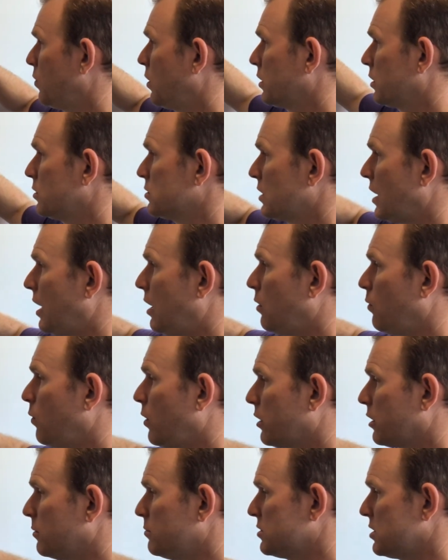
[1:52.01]
One goes out,
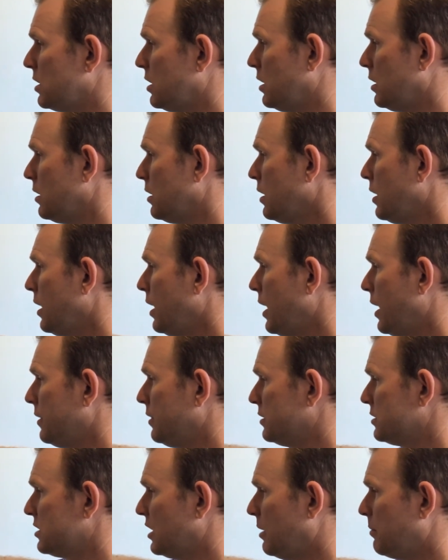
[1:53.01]
one comes in.
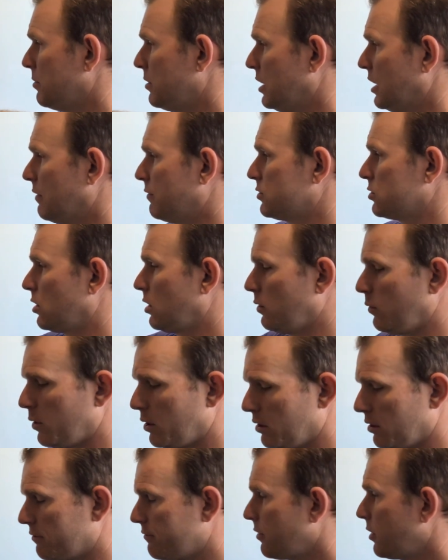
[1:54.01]
And the same thing if it's all the
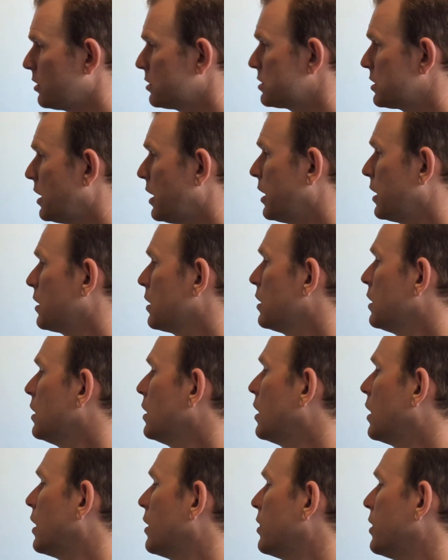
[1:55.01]
way on the far side,
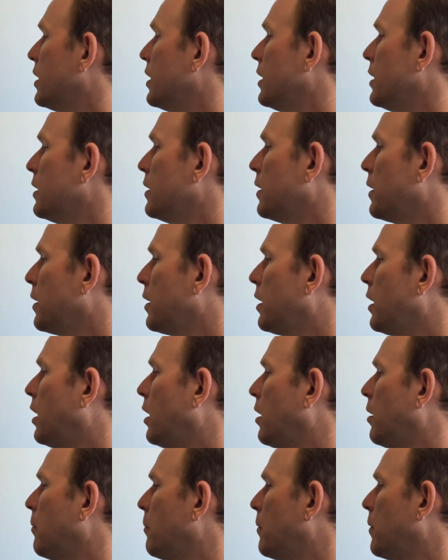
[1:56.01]
then
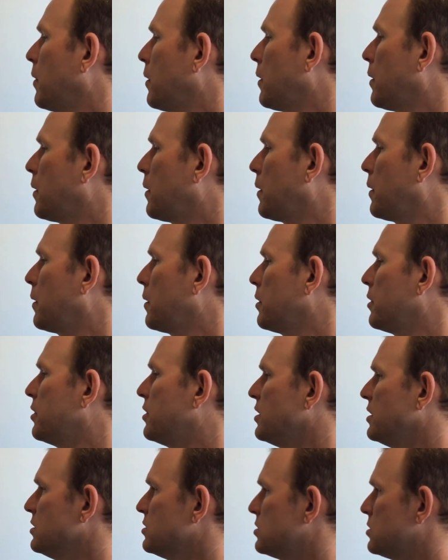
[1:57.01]

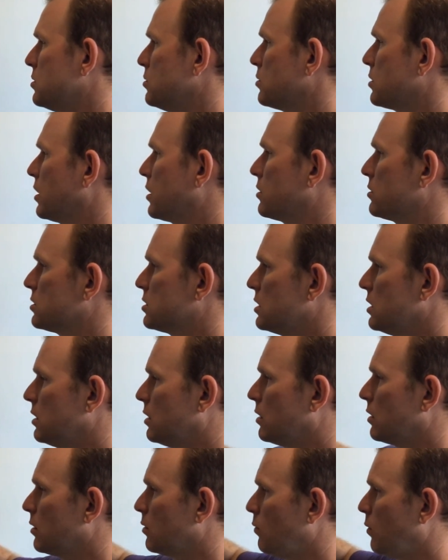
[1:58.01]
these 2 cutters
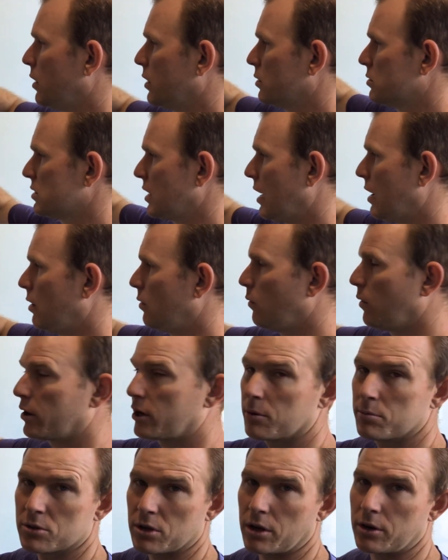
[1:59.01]
here, one goes out, one
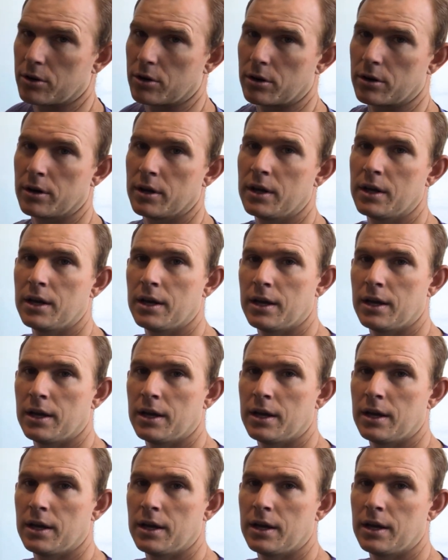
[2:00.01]
comes under.